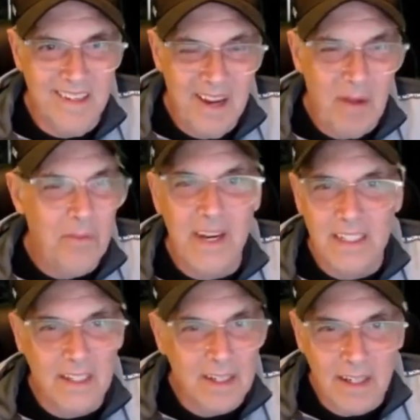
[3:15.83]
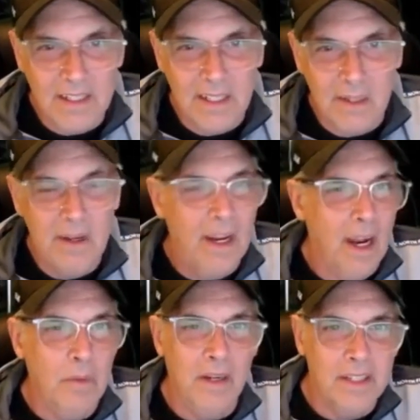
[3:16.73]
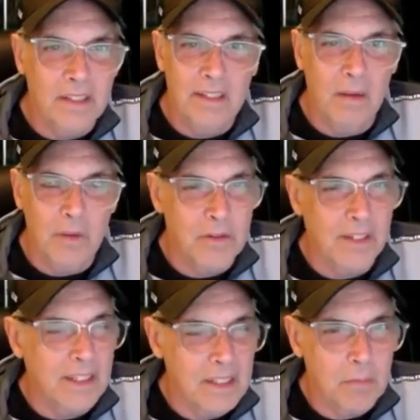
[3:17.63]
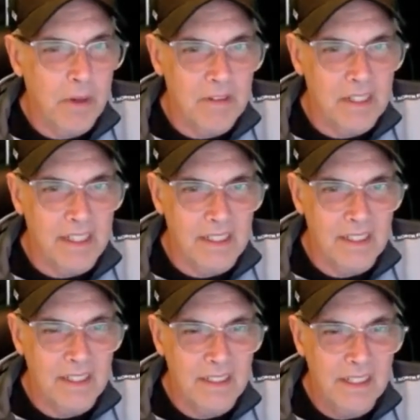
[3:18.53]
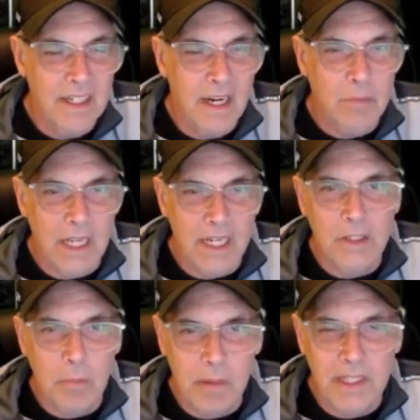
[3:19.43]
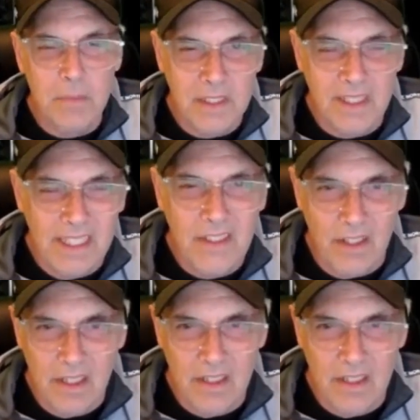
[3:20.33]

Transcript: I'm not here to lie to you. I'm not, I'm not interested in conspiracies. I'm telling you police procedure.